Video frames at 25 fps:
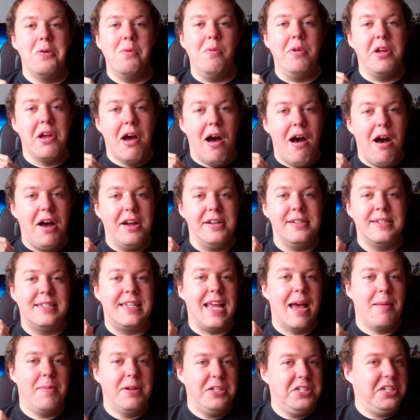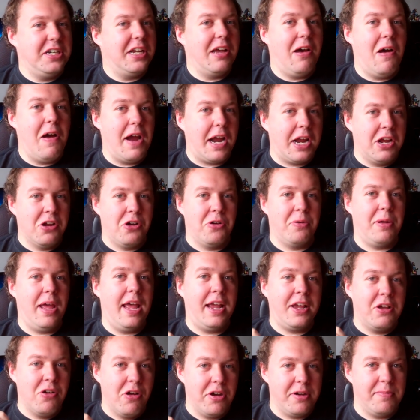We are damaging our
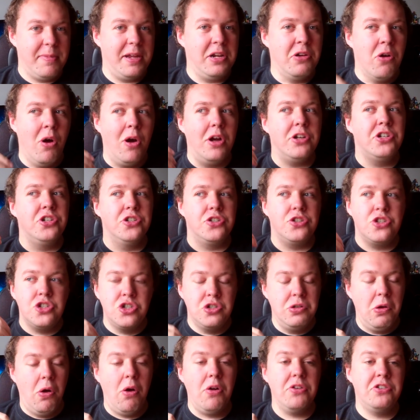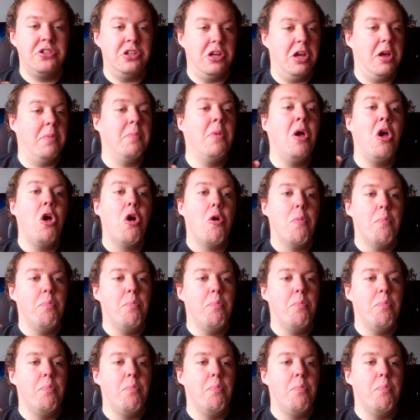economy, not just short term,